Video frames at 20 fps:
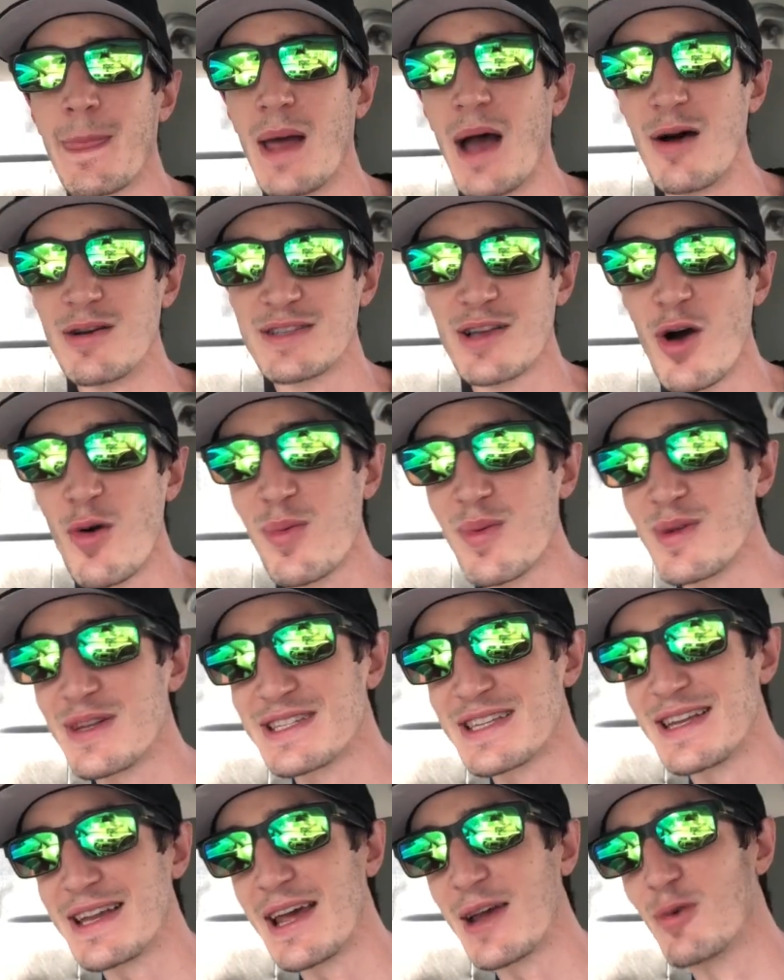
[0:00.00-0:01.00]
I was
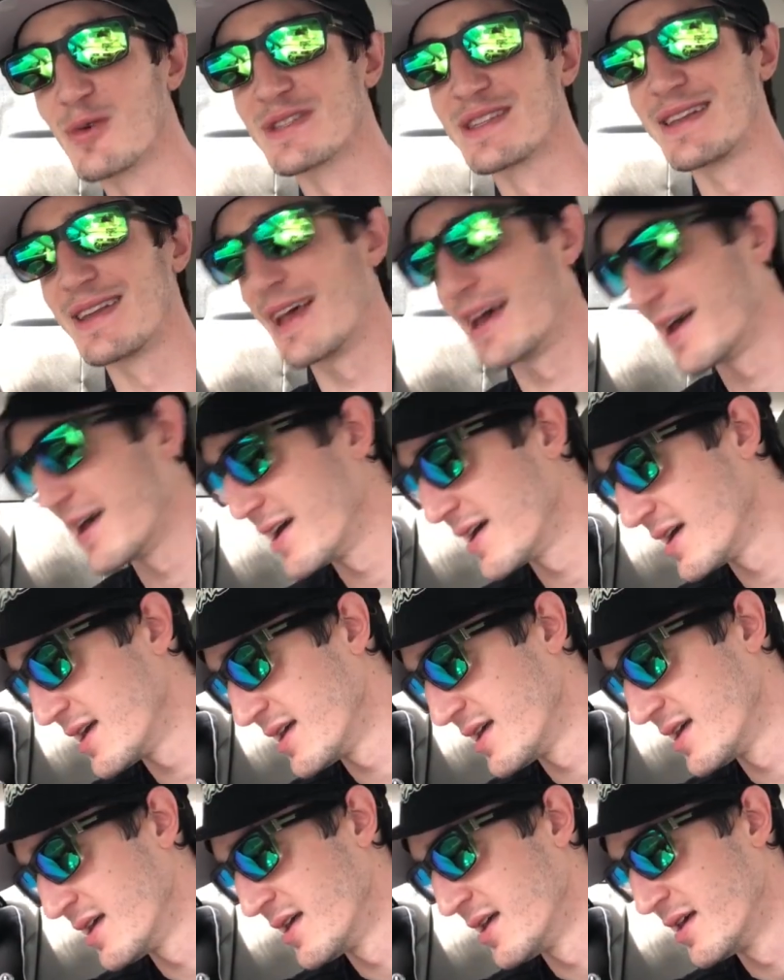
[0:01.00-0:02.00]
hoping today was a day.
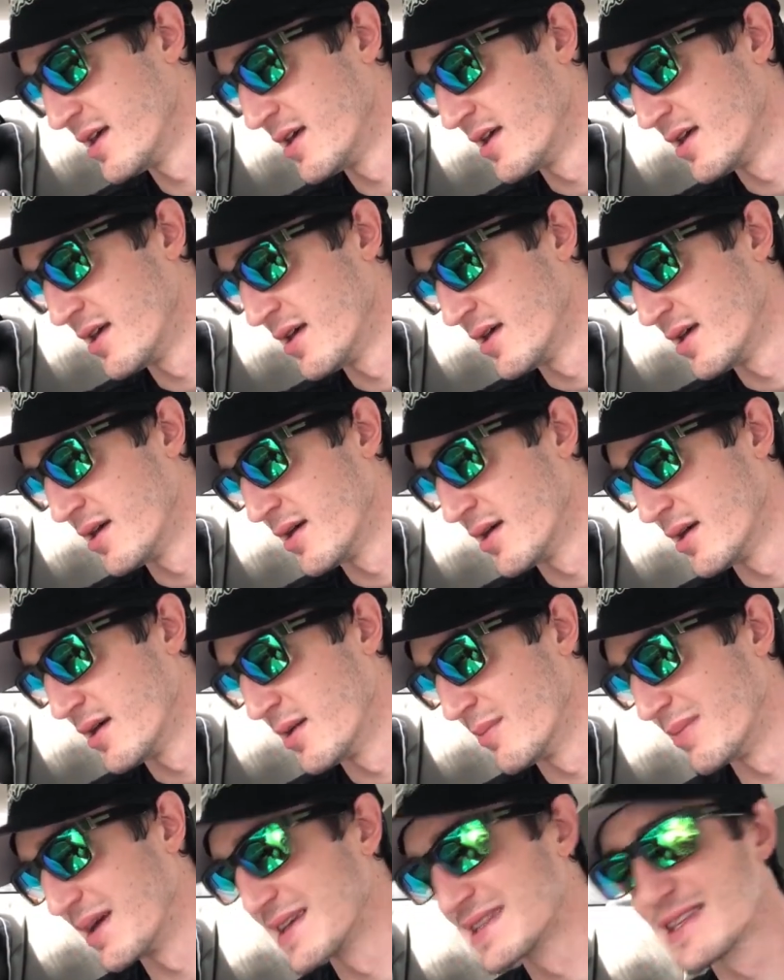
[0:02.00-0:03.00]

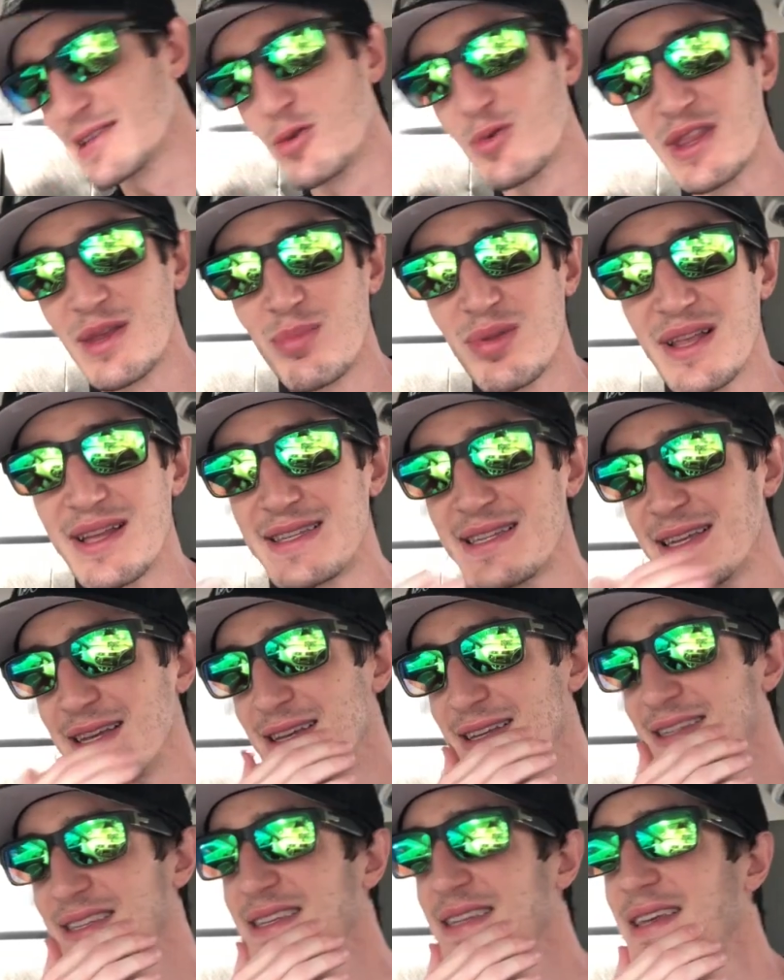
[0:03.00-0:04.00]
Basically what the Blitz
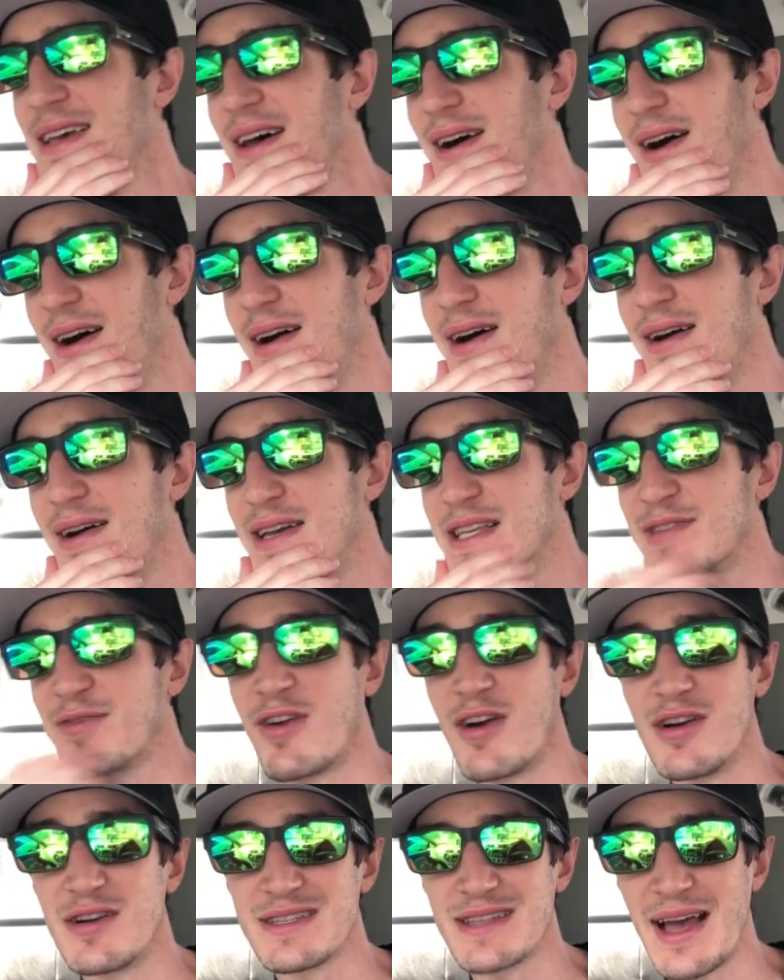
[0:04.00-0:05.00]
is, as
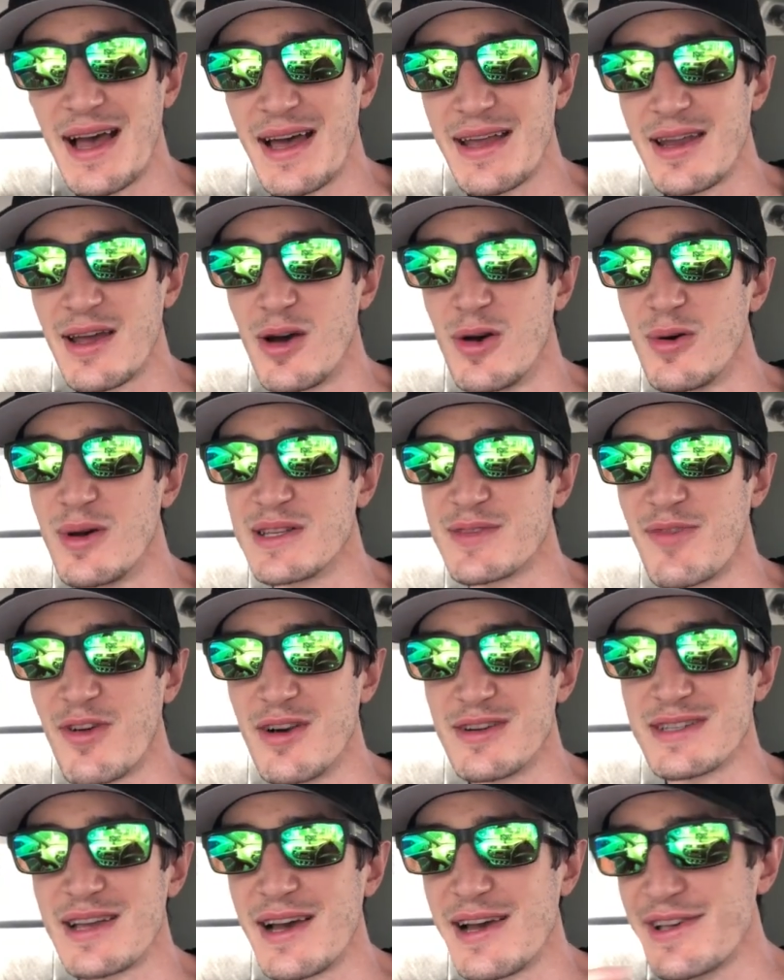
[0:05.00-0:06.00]
far as I know, as
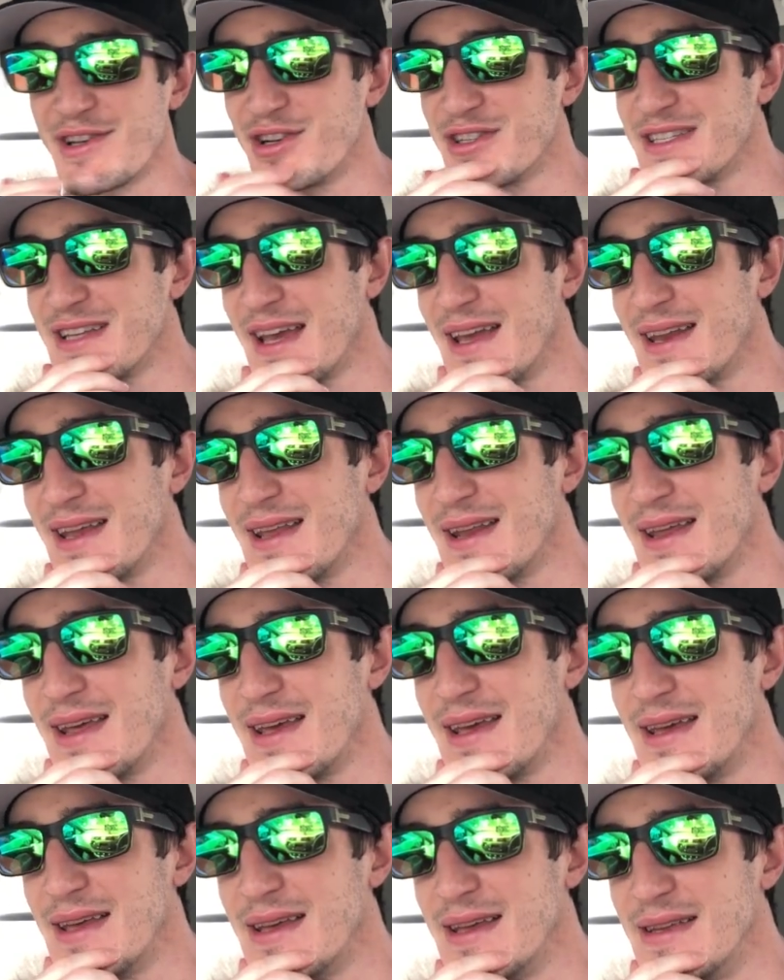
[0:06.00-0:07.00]
far as I understand it,
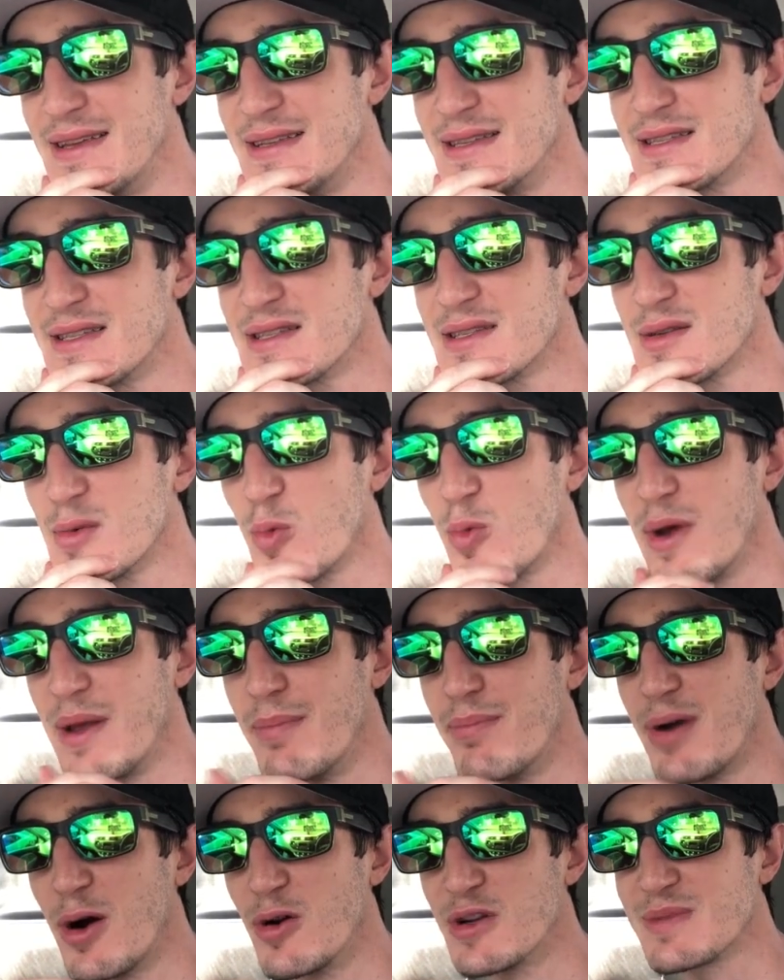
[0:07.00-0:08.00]
is
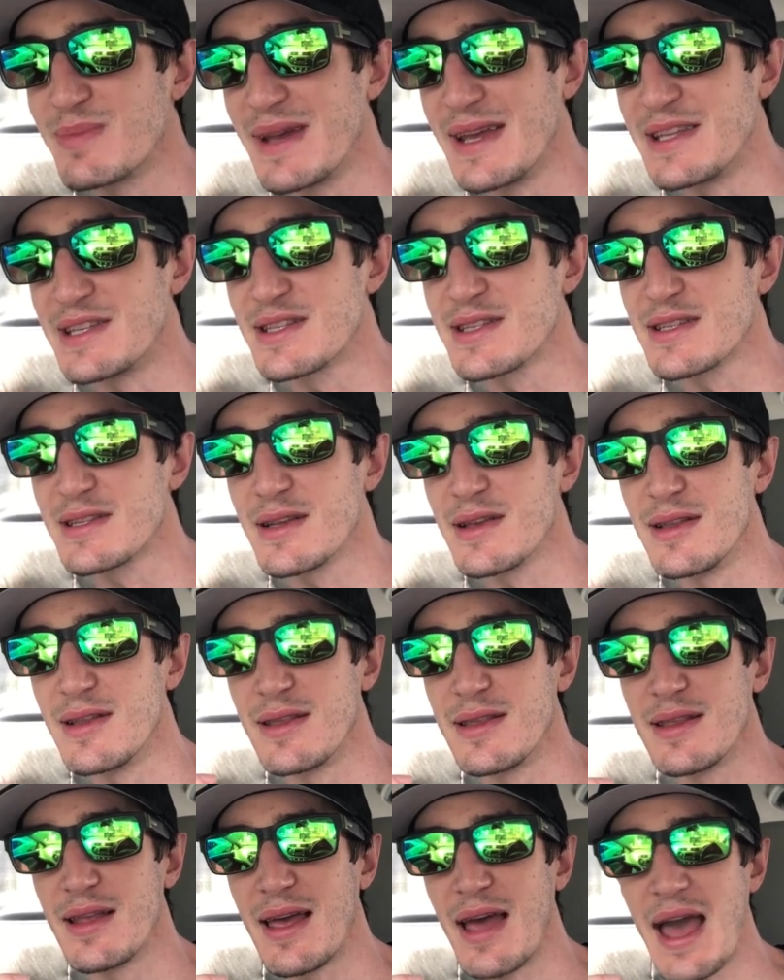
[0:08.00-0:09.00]
when Postmates
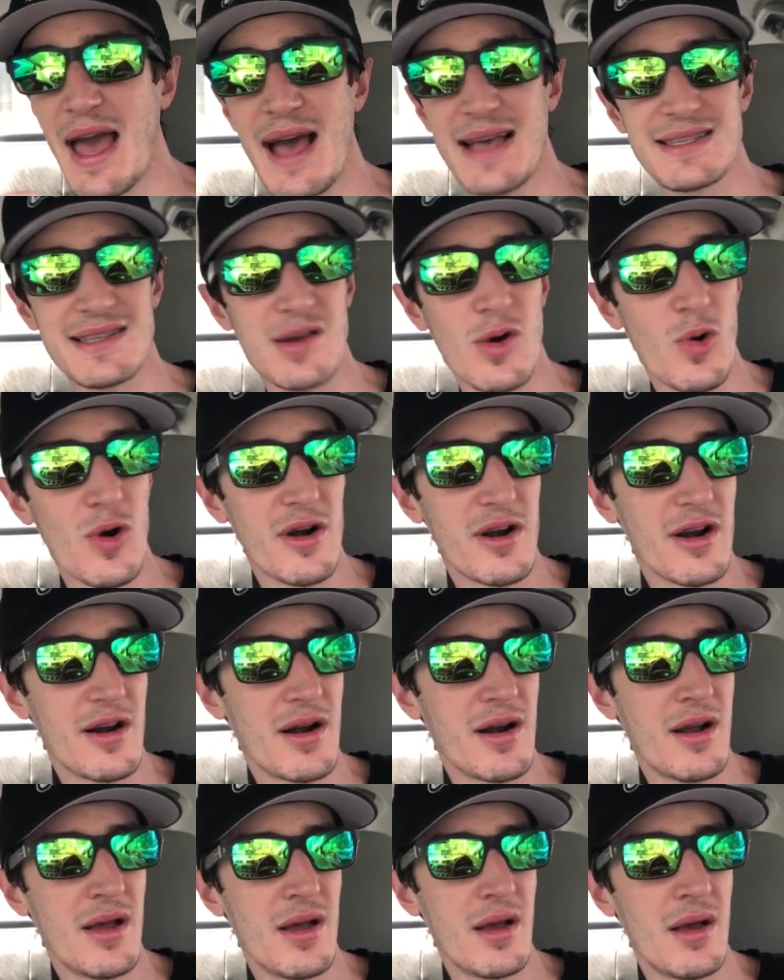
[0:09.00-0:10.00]
has an
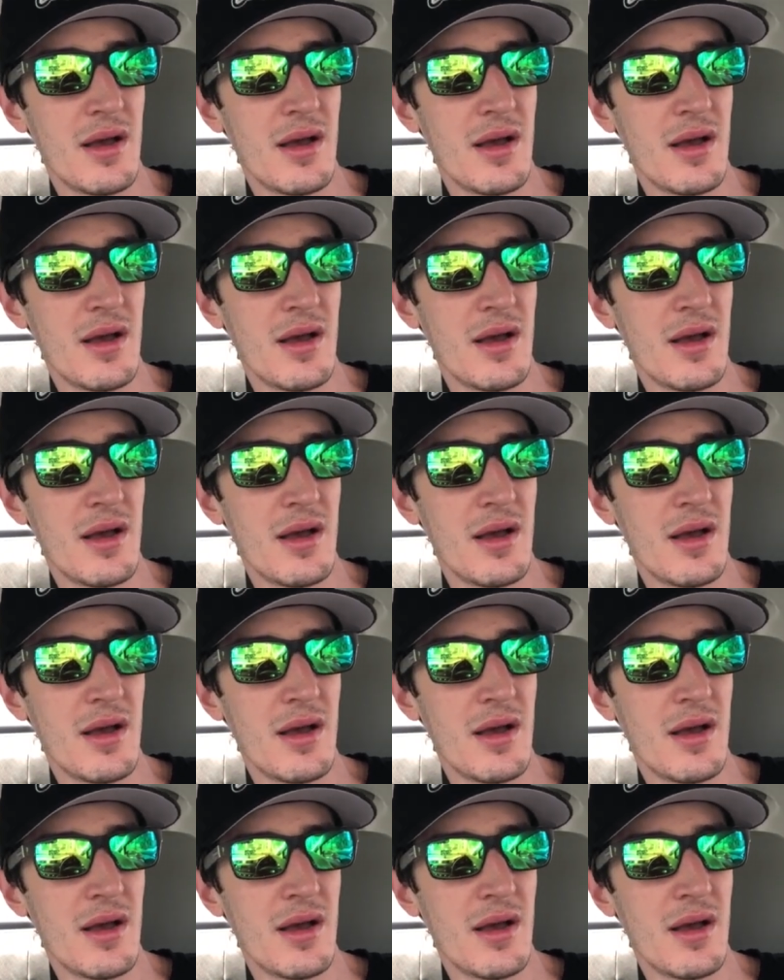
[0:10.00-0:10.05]
order,